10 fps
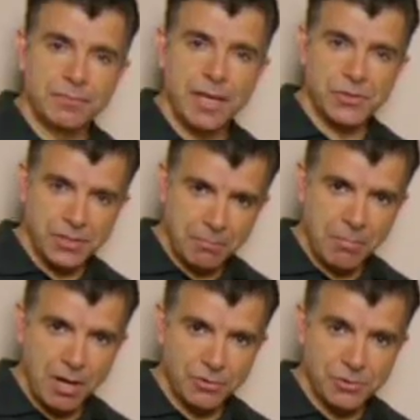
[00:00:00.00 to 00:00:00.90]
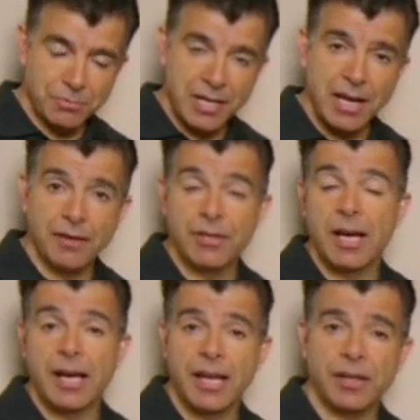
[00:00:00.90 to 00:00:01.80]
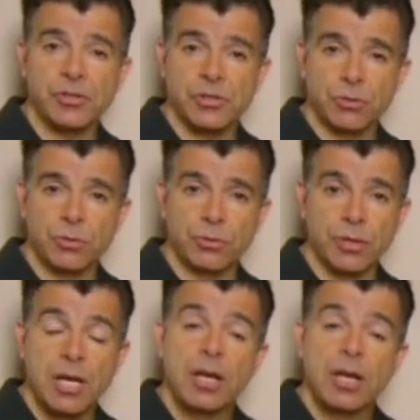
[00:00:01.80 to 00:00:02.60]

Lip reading: Now some models may have a hex screw.